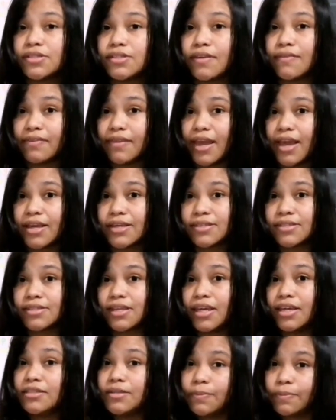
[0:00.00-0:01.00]
the next
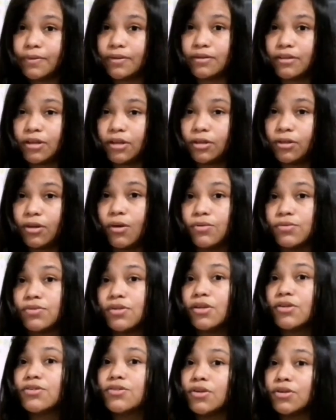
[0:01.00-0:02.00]
independent clause.
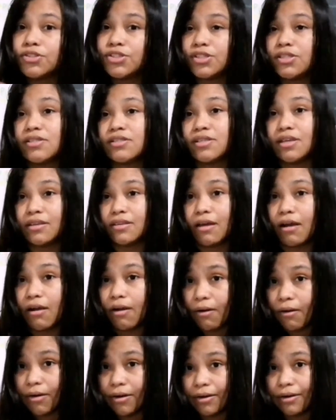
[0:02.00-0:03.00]
So she sent a
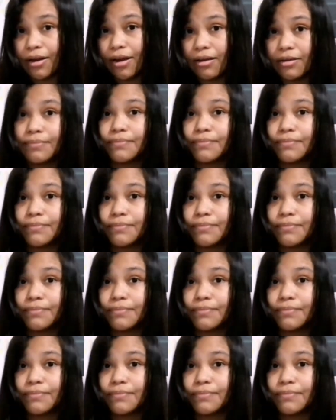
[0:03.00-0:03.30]
card.